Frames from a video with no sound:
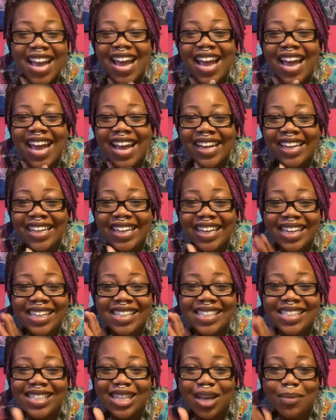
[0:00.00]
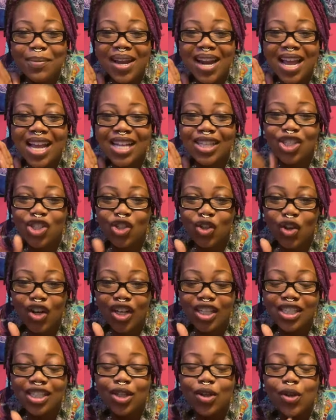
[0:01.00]
and get some of that
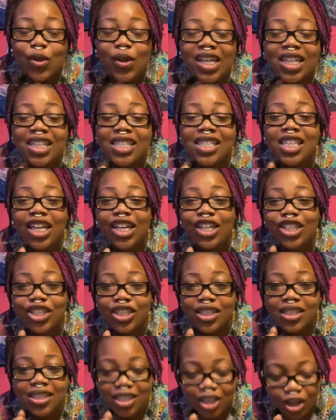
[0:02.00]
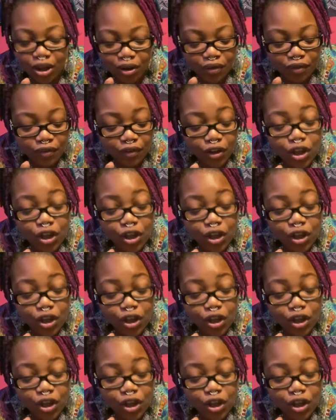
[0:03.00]
sauce so you can touch yourself.